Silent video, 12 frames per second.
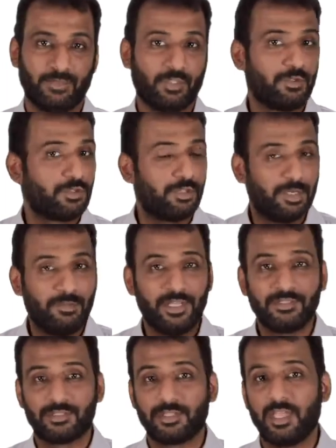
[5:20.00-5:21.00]
So that
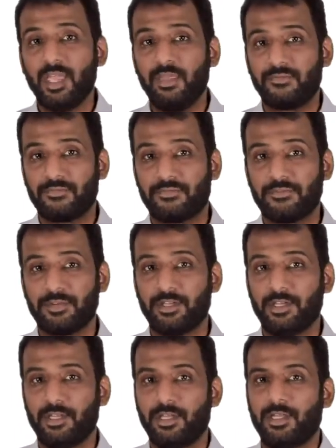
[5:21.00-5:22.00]
means if
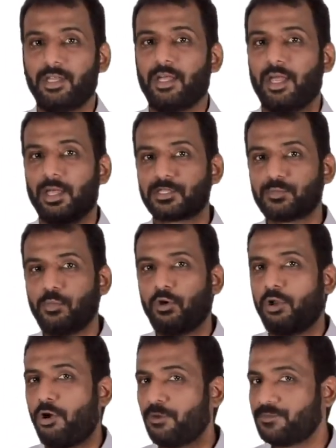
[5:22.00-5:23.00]

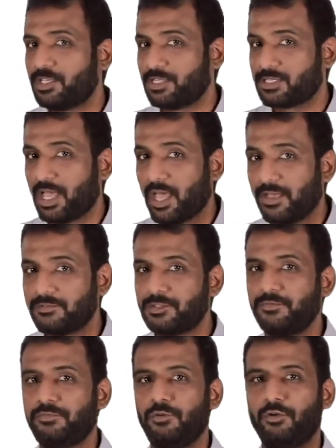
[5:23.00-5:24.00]
small objects have to
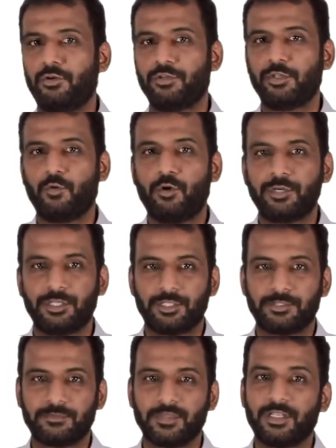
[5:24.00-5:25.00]
float on the
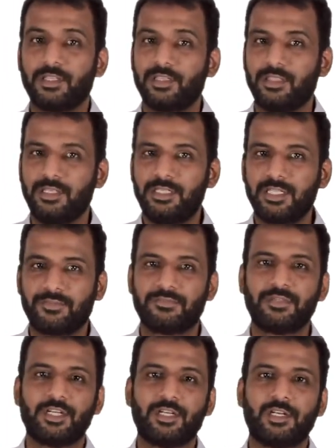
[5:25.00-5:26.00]
water,
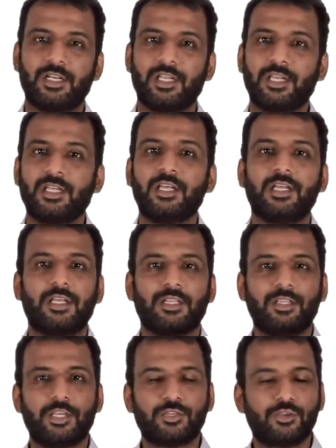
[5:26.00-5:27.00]
definitely
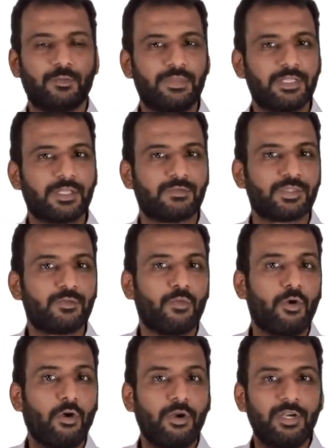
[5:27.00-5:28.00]
there should be some
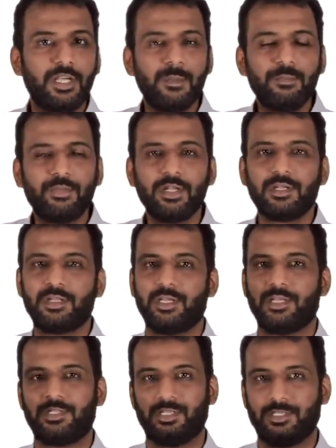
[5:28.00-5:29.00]
small dimple
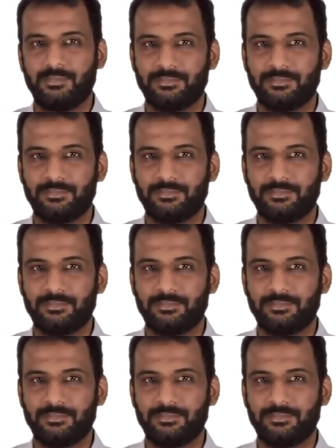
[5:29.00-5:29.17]
created.